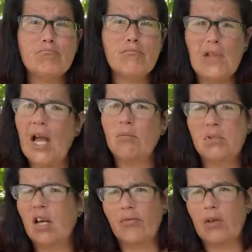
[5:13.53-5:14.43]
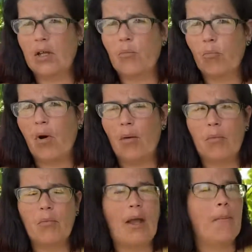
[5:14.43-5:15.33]
Yeah, definitely,
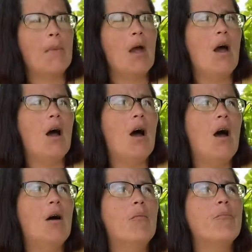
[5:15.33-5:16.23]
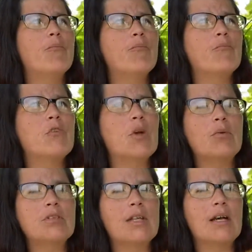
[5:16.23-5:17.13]
probably, yeah. So
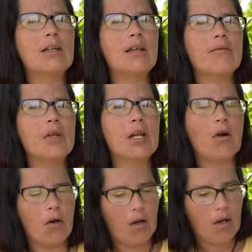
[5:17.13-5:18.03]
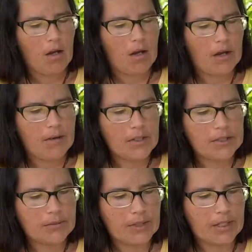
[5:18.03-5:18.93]
we'll do that in another video.
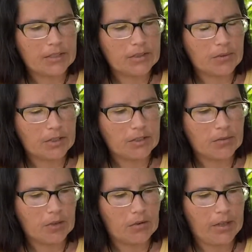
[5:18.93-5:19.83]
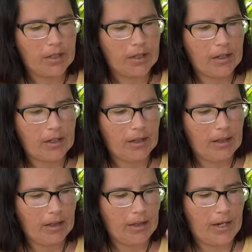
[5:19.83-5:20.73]
This one I just wanted to real quick
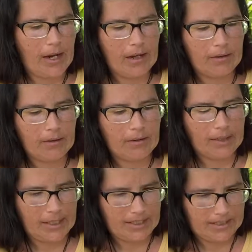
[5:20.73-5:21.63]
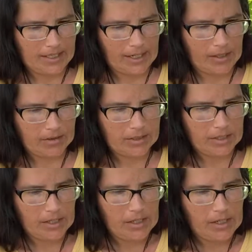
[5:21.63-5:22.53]
lay this out,
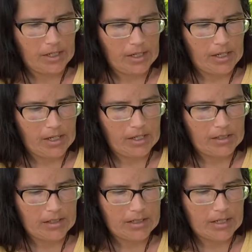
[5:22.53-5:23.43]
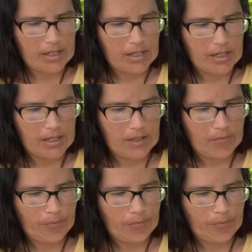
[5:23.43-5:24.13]
and I